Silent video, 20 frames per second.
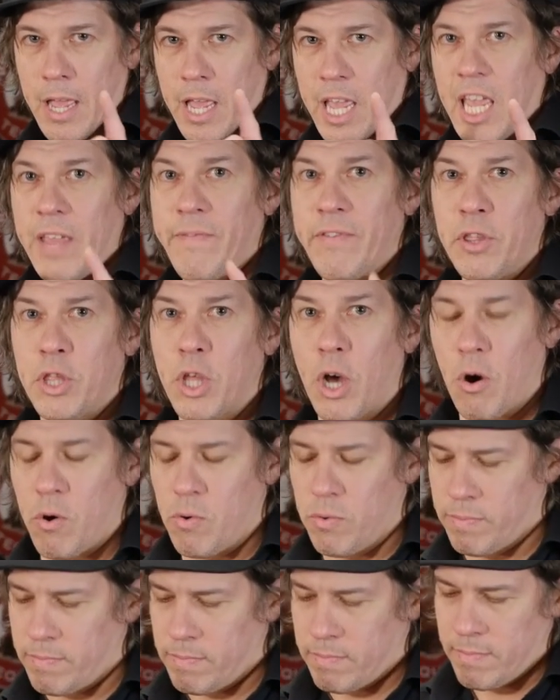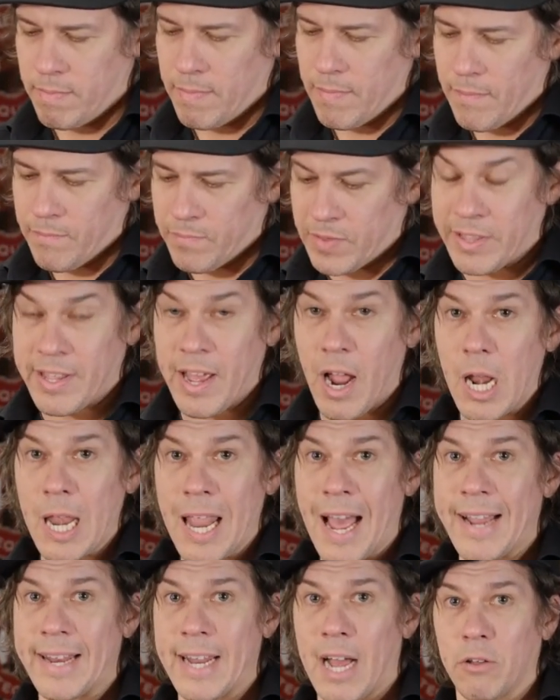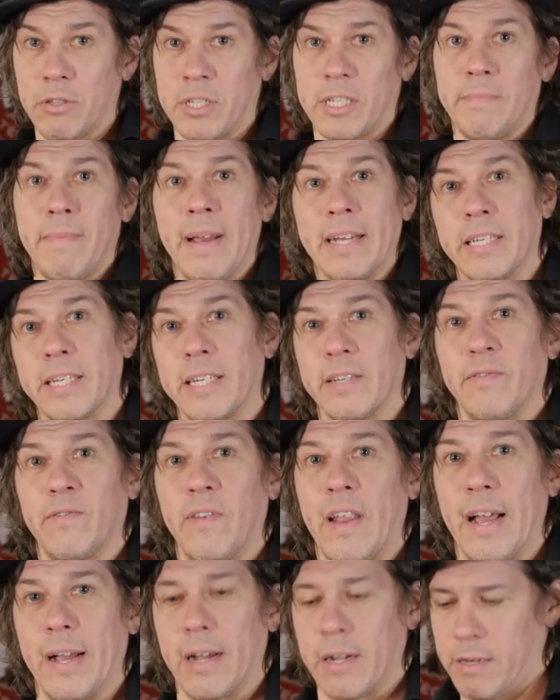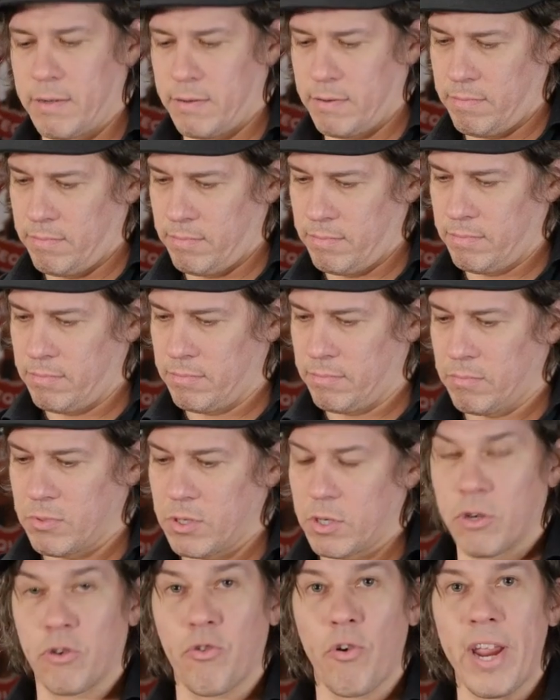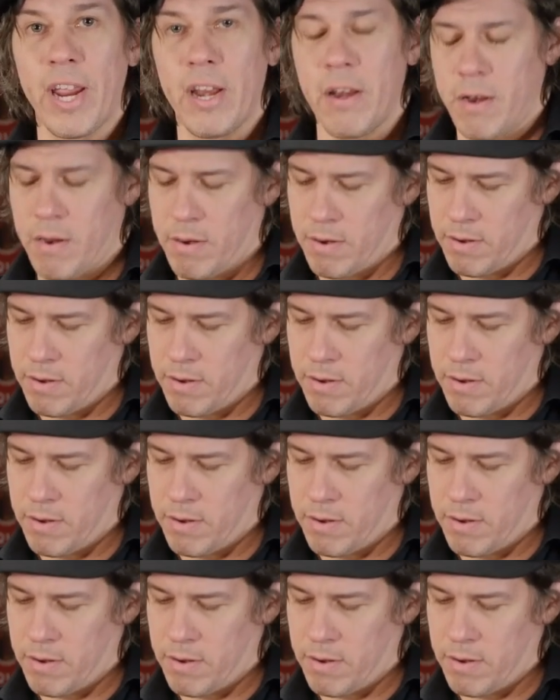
Even though that they are light out as a Mexican flag, green,